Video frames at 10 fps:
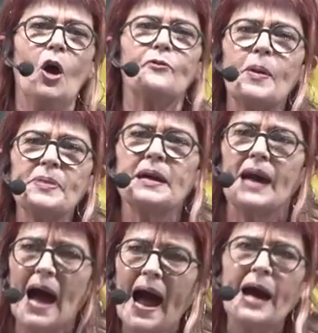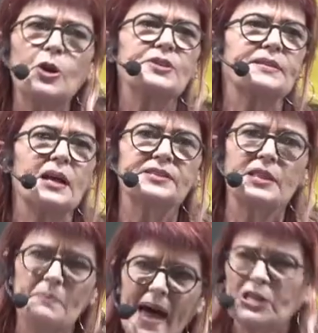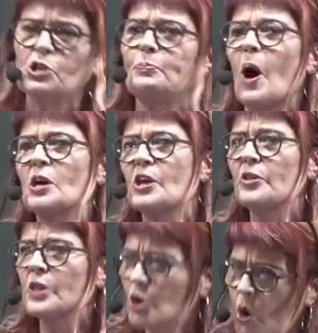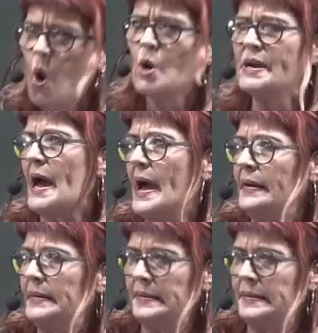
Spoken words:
from the guy who sells the matchbox on the corner.